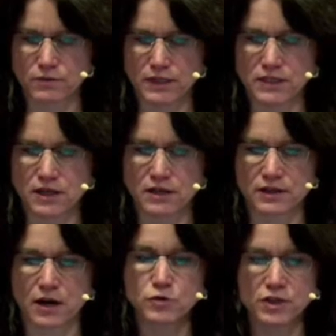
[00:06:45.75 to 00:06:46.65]
What are
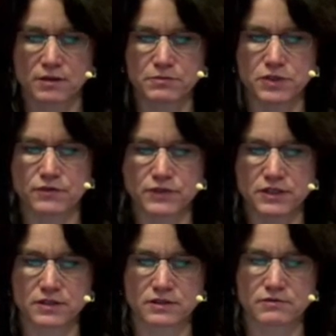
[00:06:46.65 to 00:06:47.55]
the outcomes of
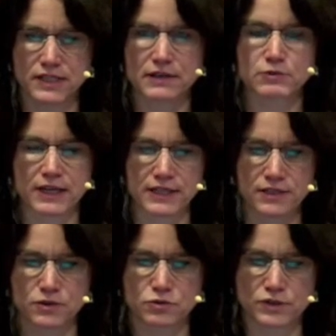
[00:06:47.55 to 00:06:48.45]
this
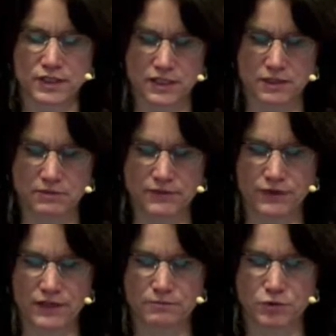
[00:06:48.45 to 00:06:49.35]
segregated school system, if
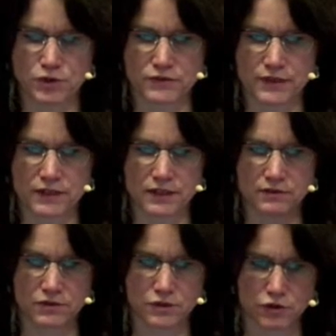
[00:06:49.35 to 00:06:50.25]
I put it
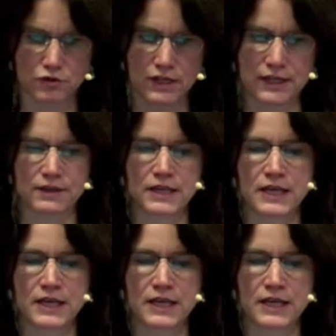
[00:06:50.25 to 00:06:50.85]
very strongly?